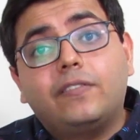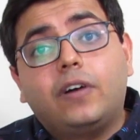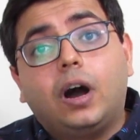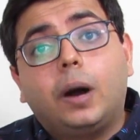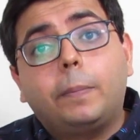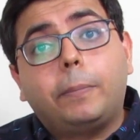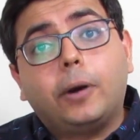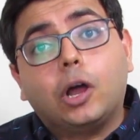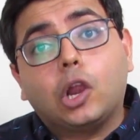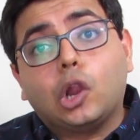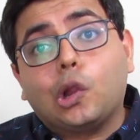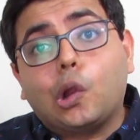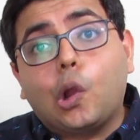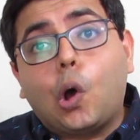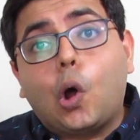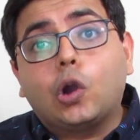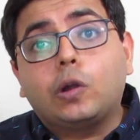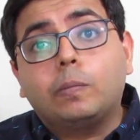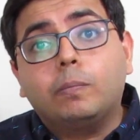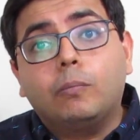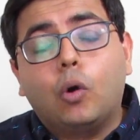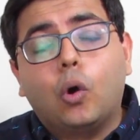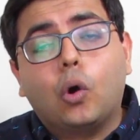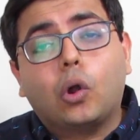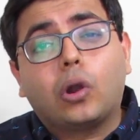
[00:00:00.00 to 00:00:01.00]
up a lot
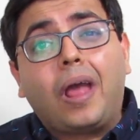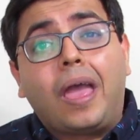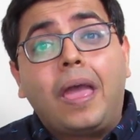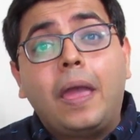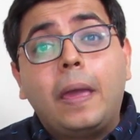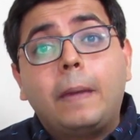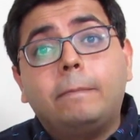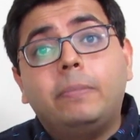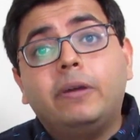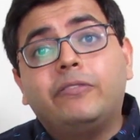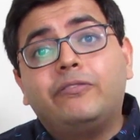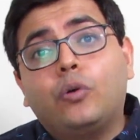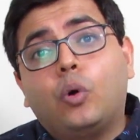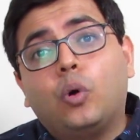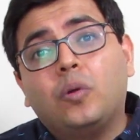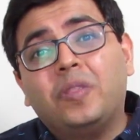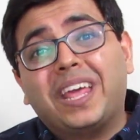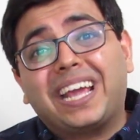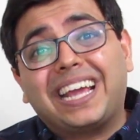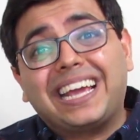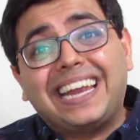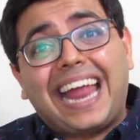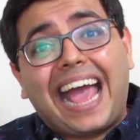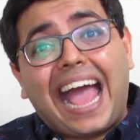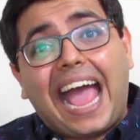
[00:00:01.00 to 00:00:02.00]
more before they
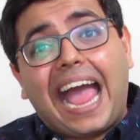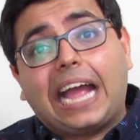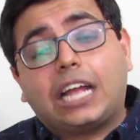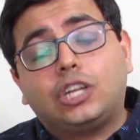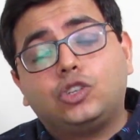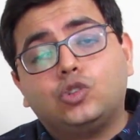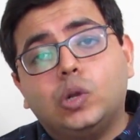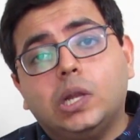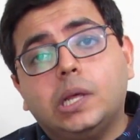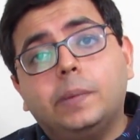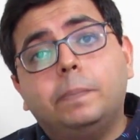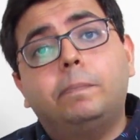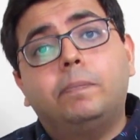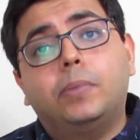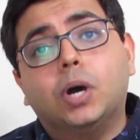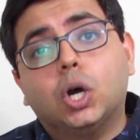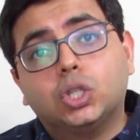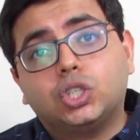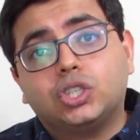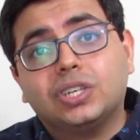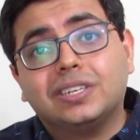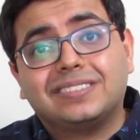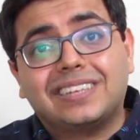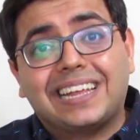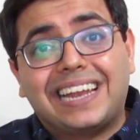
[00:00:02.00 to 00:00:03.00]
can actually
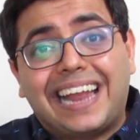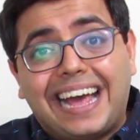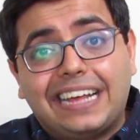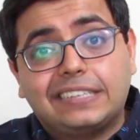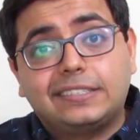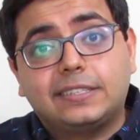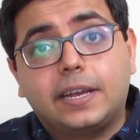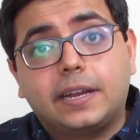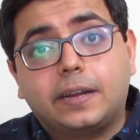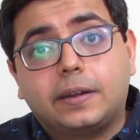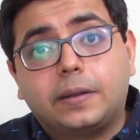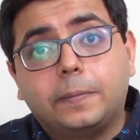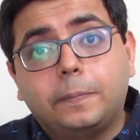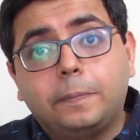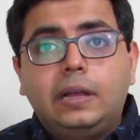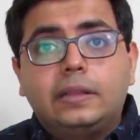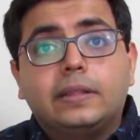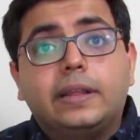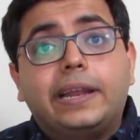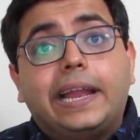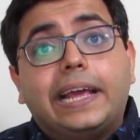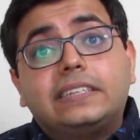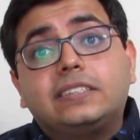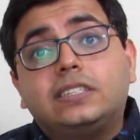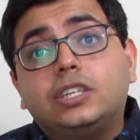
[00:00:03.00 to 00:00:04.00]
purchase an asset. The
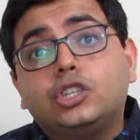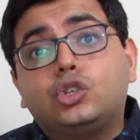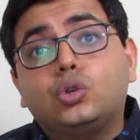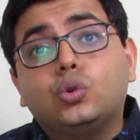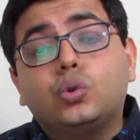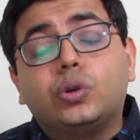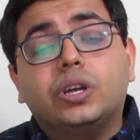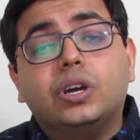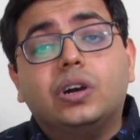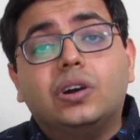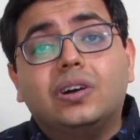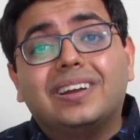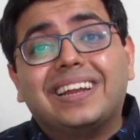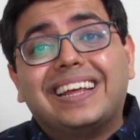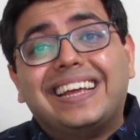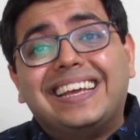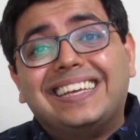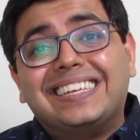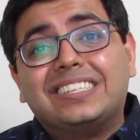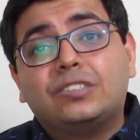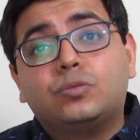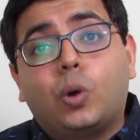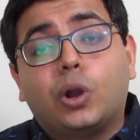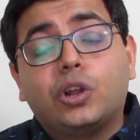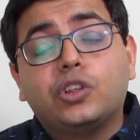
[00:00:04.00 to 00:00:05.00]
next issue here
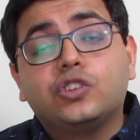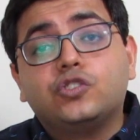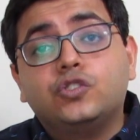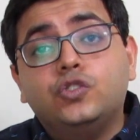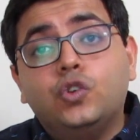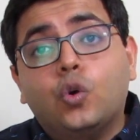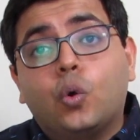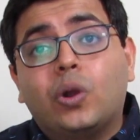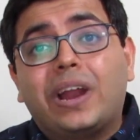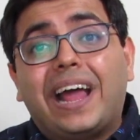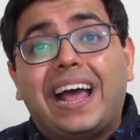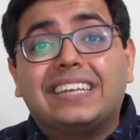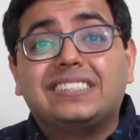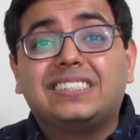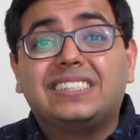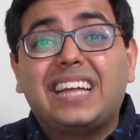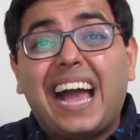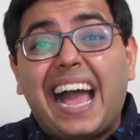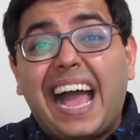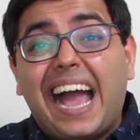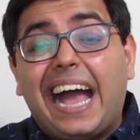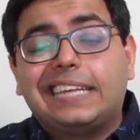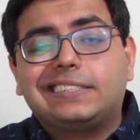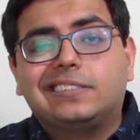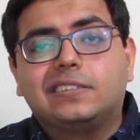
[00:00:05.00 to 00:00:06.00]
is what is known as the
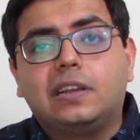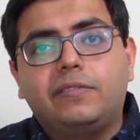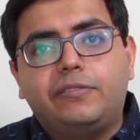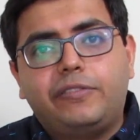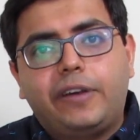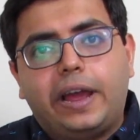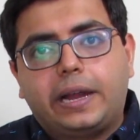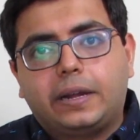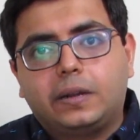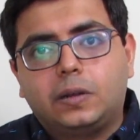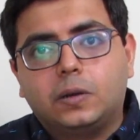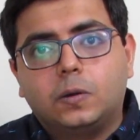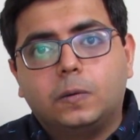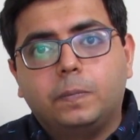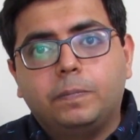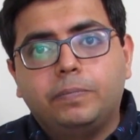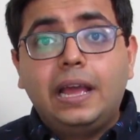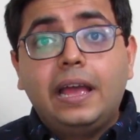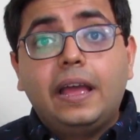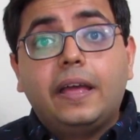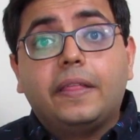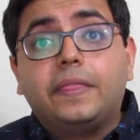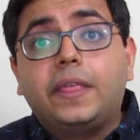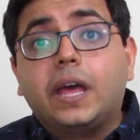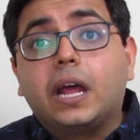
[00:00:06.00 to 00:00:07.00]
hassle factor.
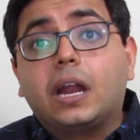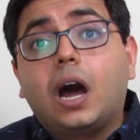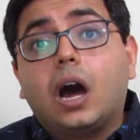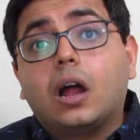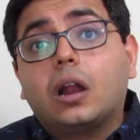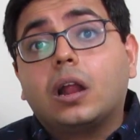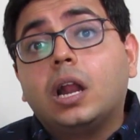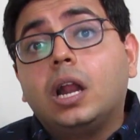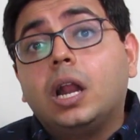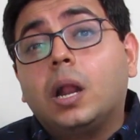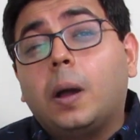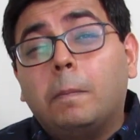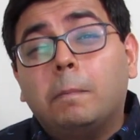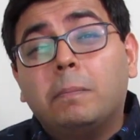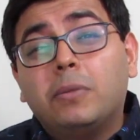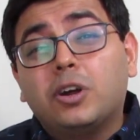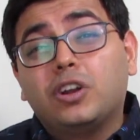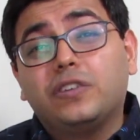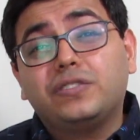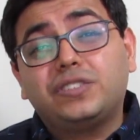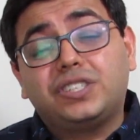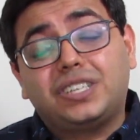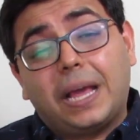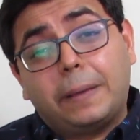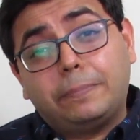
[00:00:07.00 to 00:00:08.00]
There are a number of
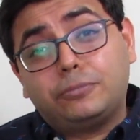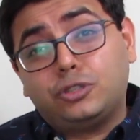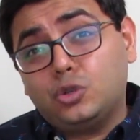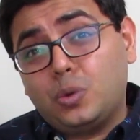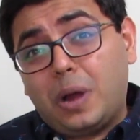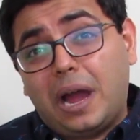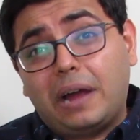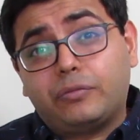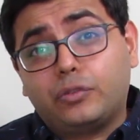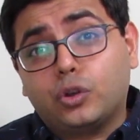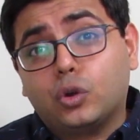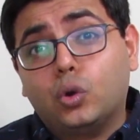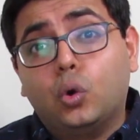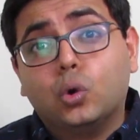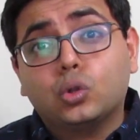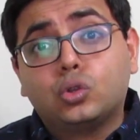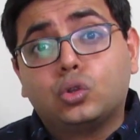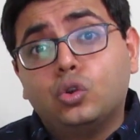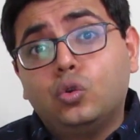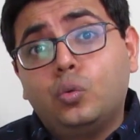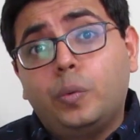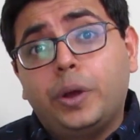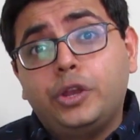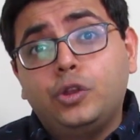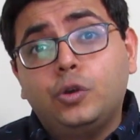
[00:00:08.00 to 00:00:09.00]
steps you have to go
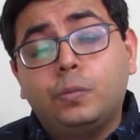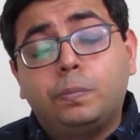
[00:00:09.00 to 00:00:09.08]
through when you